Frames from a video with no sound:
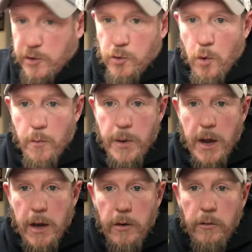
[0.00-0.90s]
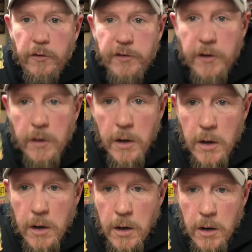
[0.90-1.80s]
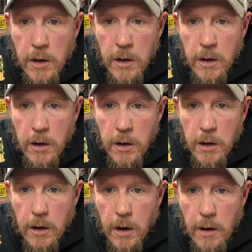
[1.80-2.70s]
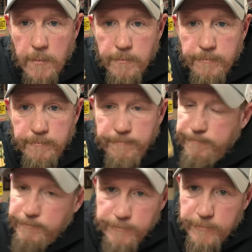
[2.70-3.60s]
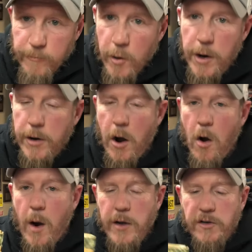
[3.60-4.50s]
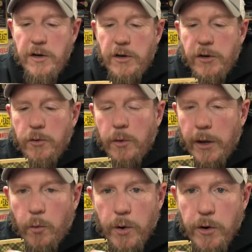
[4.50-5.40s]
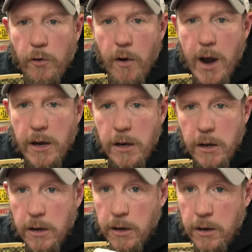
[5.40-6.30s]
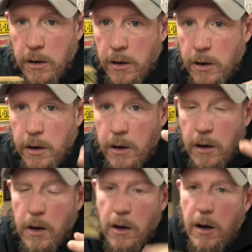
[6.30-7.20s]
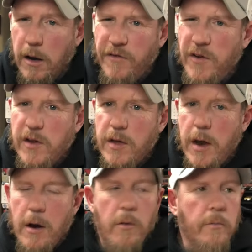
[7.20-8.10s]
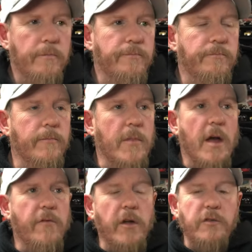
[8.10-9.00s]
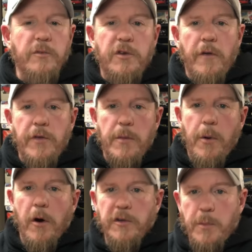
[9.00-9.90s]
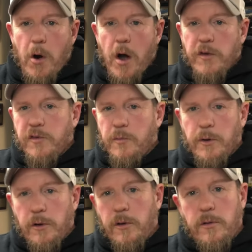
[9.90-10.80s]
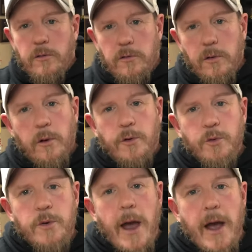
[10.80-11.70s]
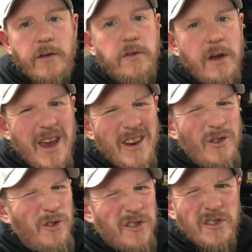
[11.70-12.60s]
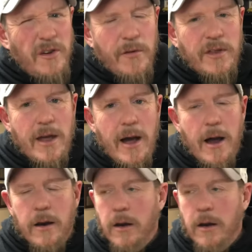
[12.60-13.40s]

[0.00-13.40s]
door panels. Ready to go. I just need to do like a window crank. I got to figure that out. I've got some stuff in the parts box, some little doodads, handles and stuff like that.